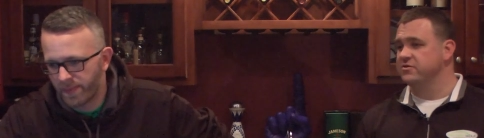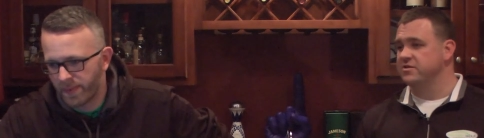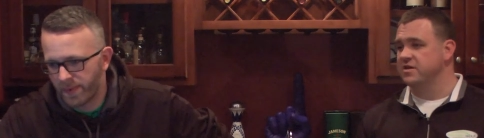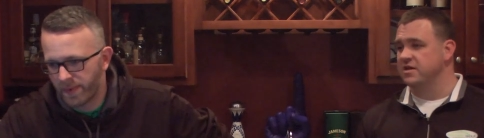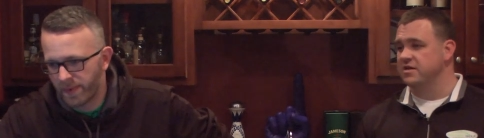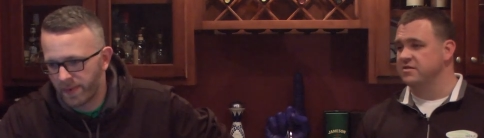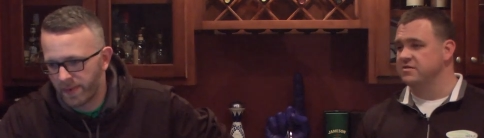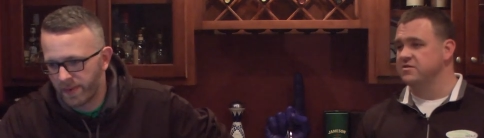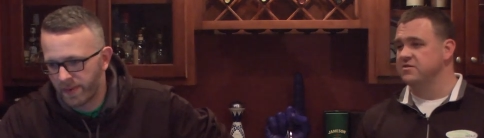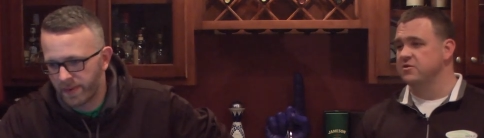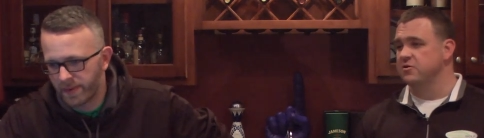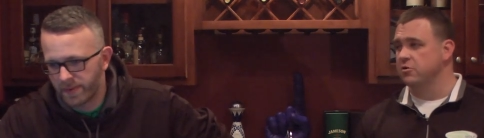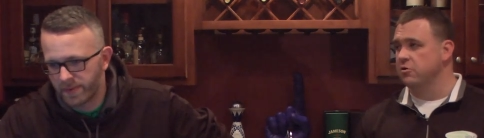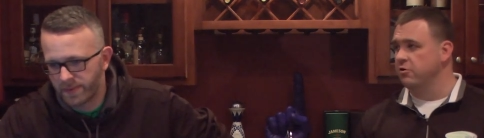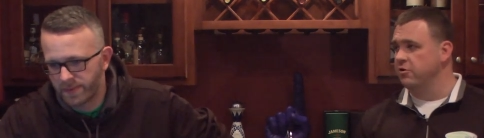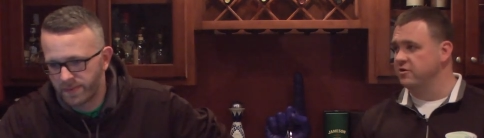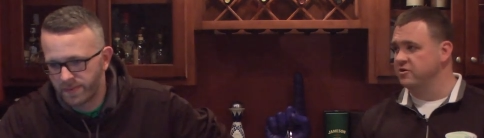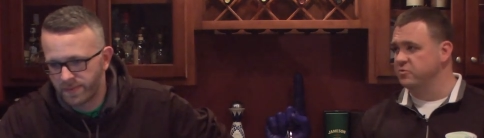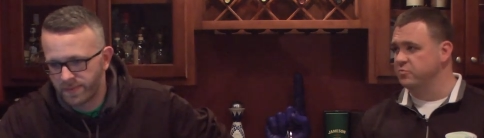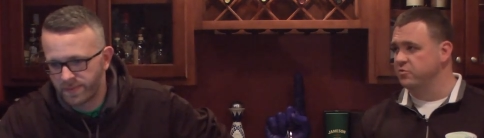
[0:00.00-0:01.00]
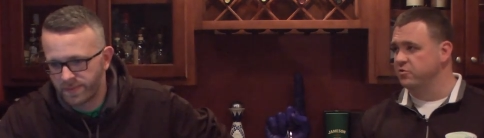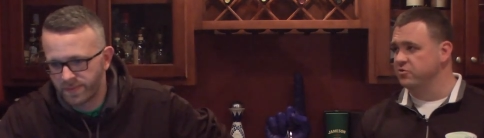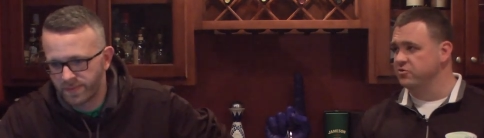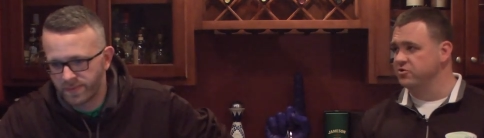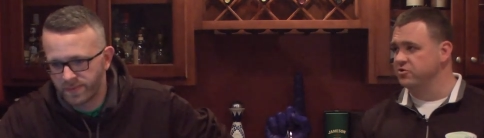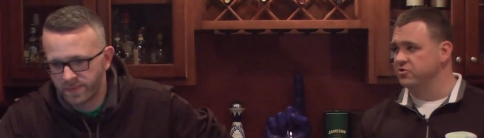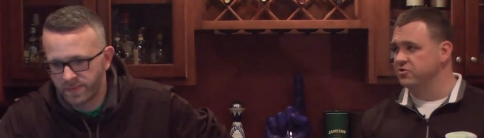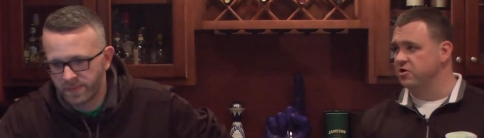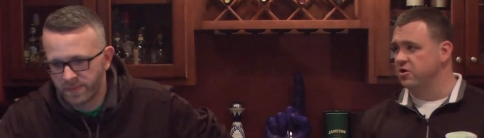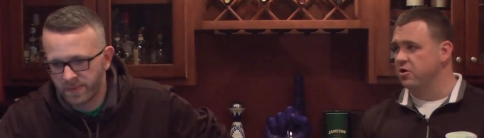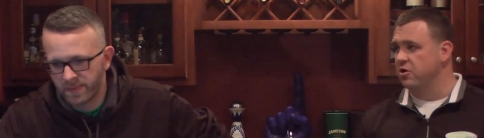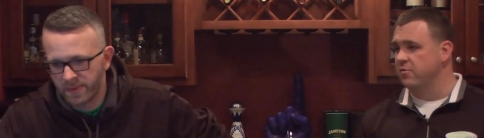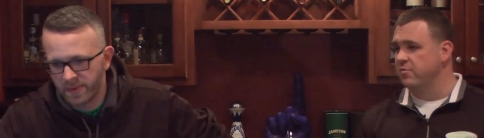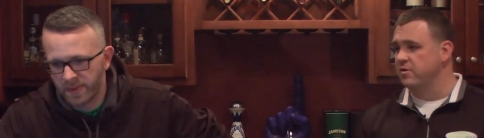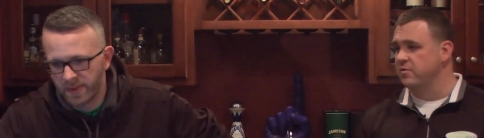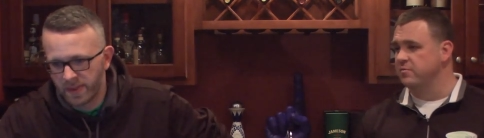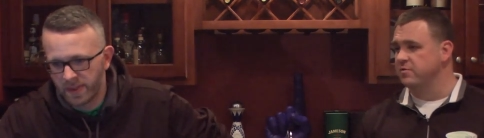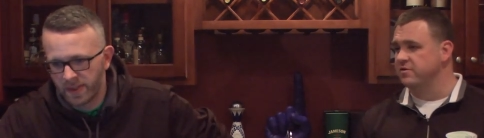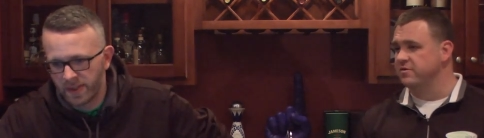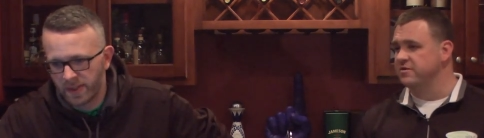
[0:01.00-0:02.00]
Speaker 1: I had zero exposure to
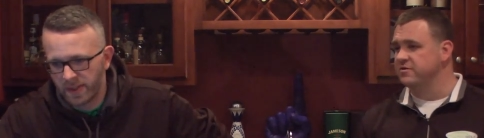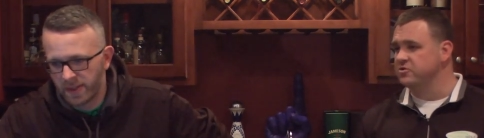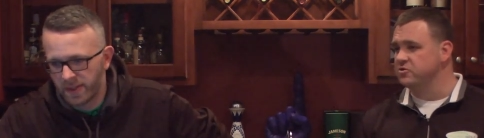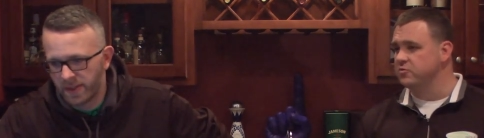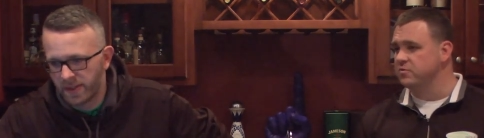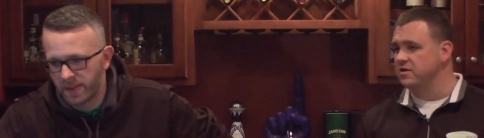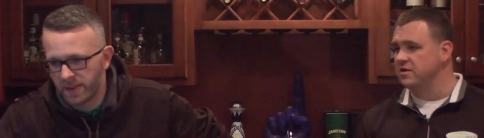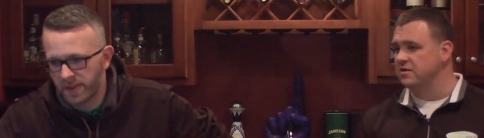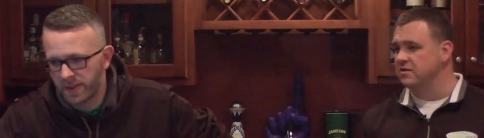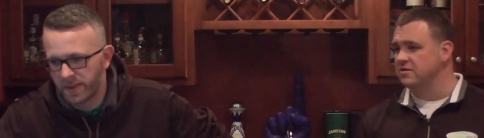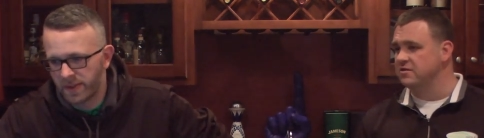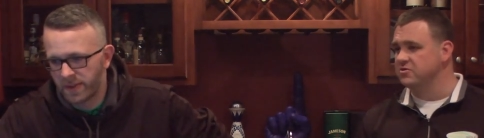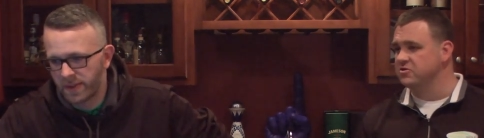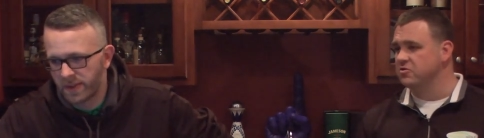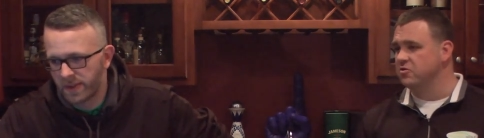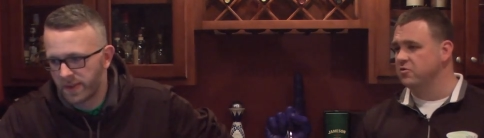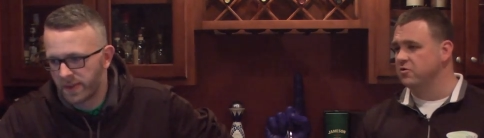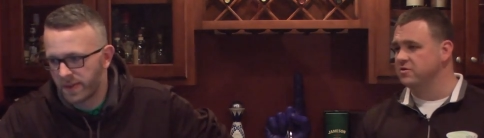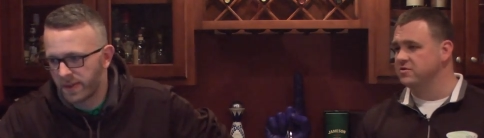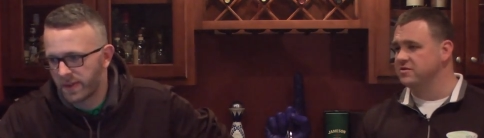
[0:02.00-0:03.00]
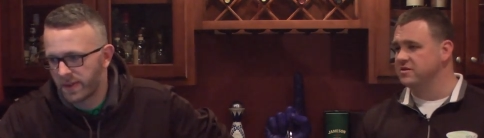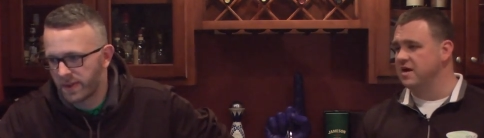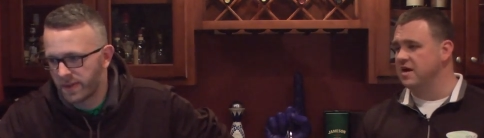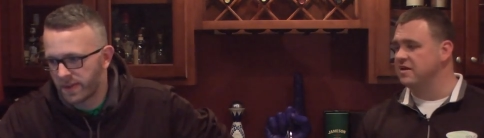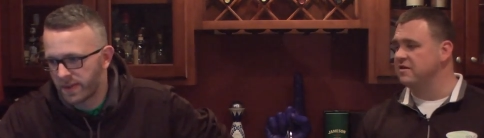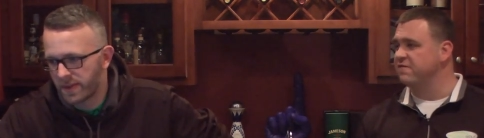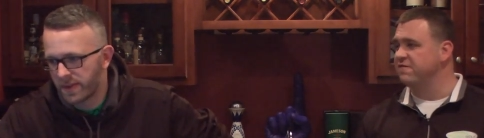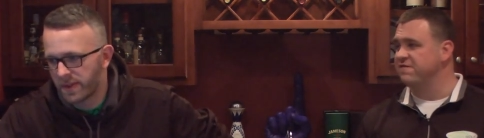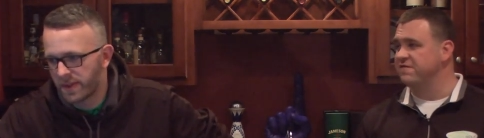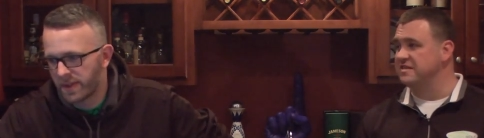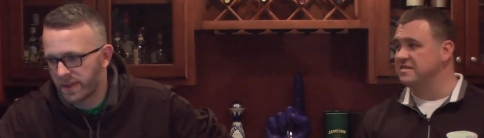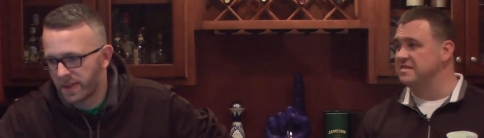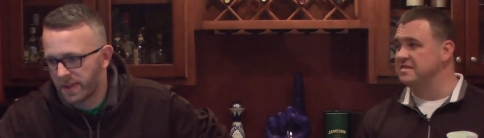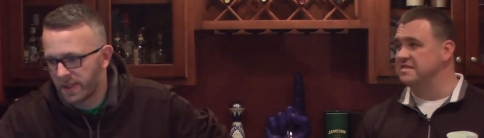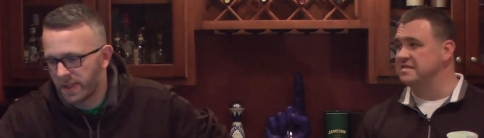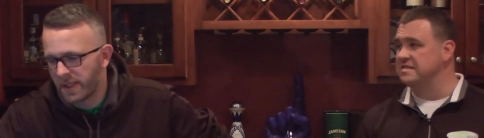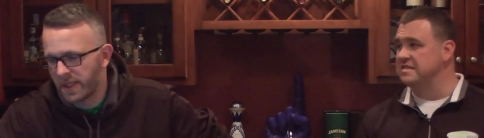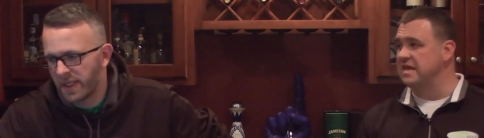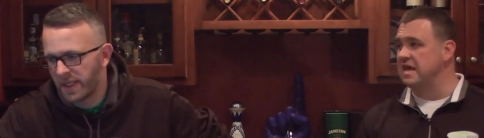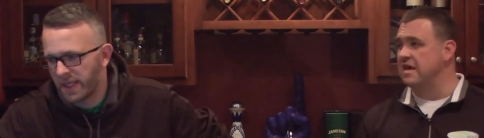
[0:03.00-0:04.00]
Herman, but this week, this course kind of fits
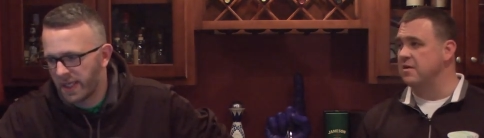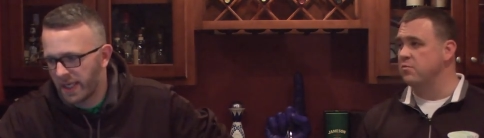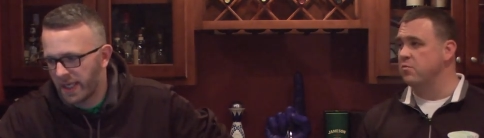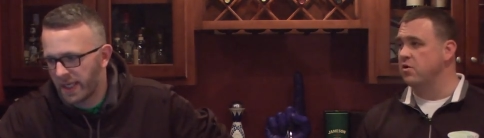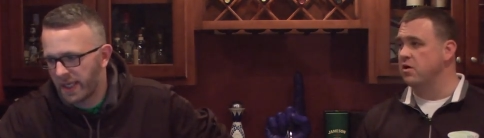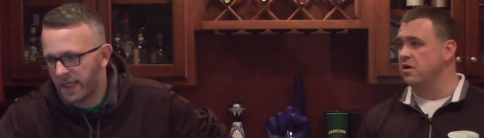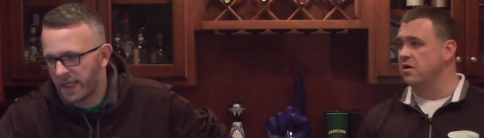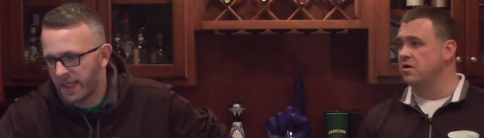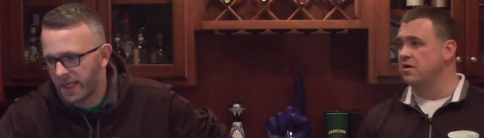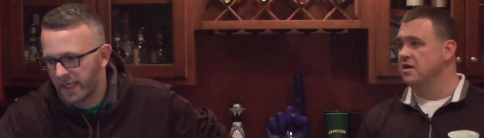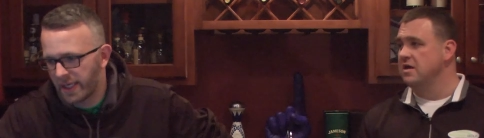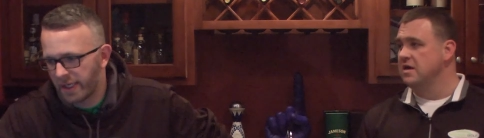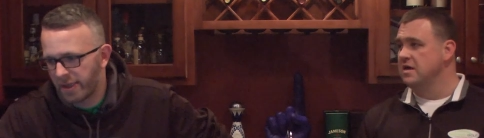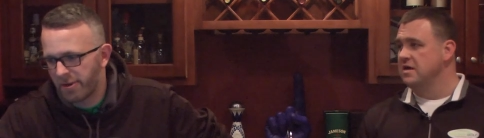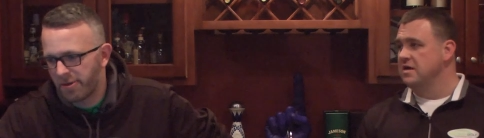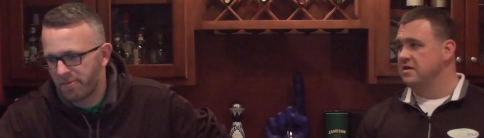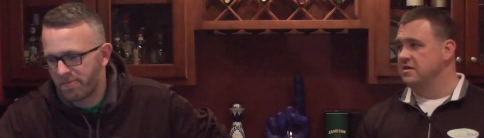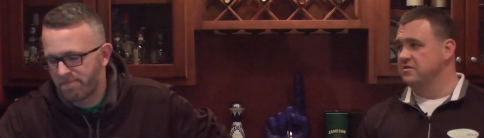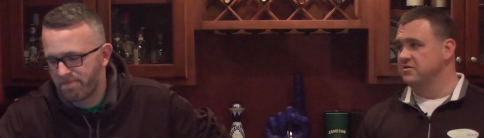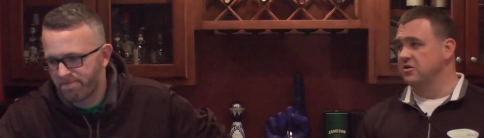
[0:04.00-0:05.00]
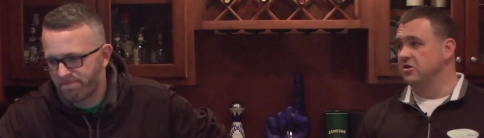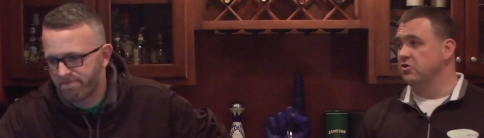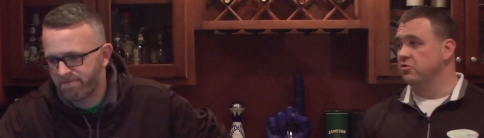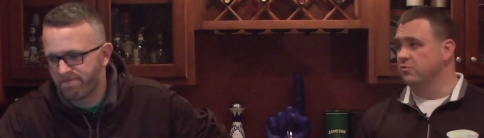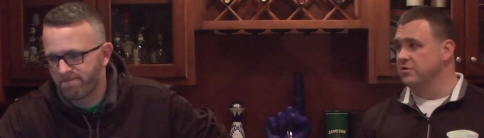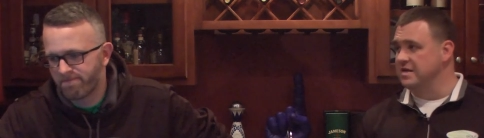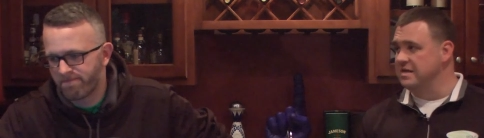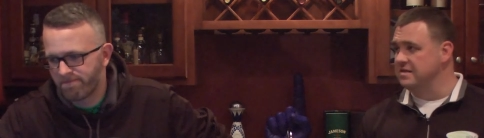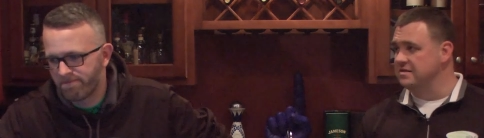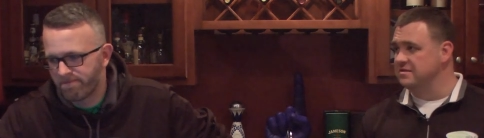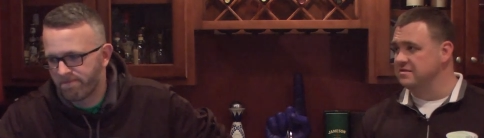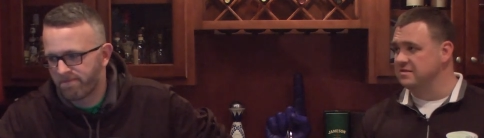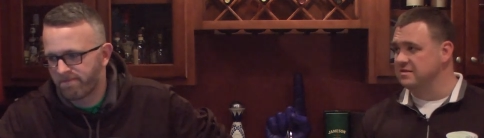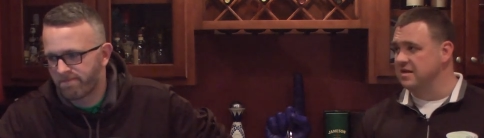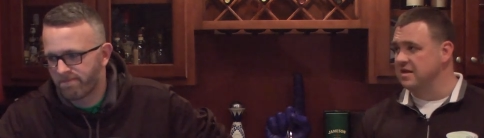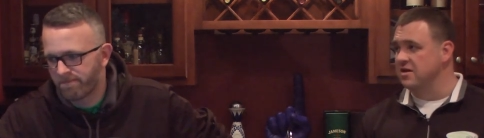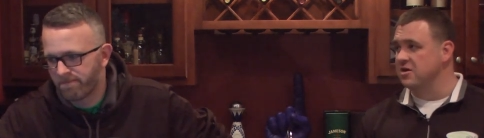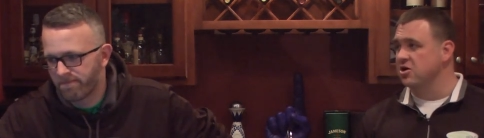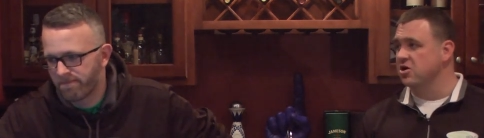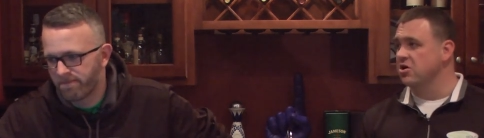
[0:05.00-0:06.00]
his game well. He's a greens
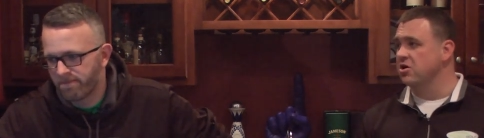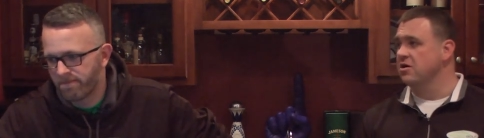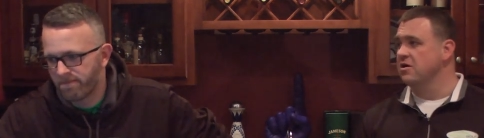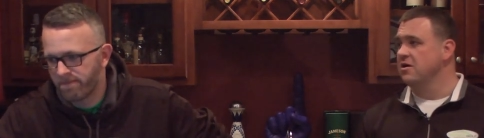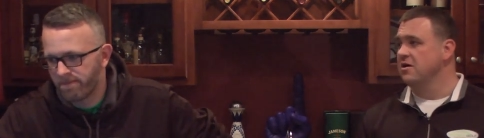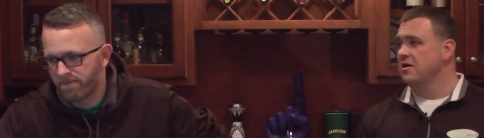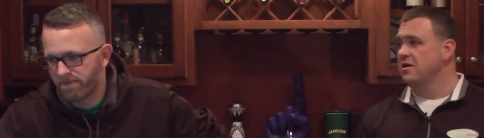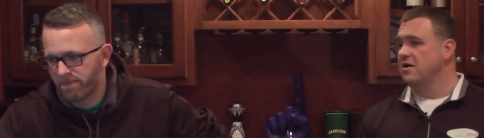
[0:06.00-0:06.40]
hitter.